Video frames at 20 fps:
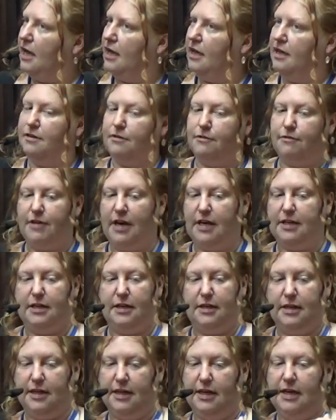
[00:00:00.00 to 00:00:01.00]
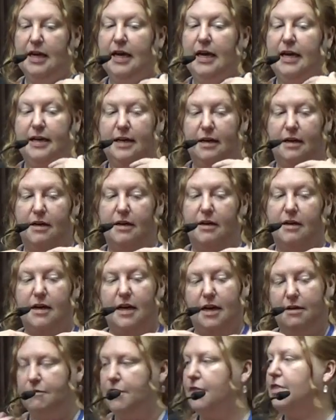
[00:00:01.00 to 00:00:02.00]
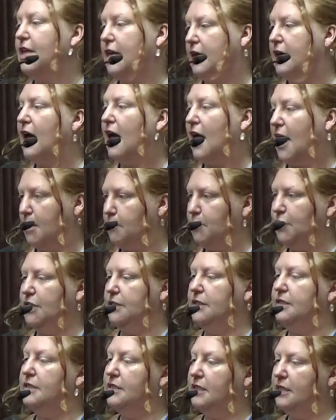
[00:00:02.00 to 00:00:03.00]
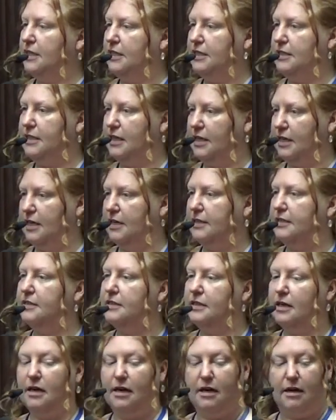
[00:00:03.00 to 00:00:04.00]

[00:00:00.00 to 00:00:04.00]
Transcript: And finally everything happened that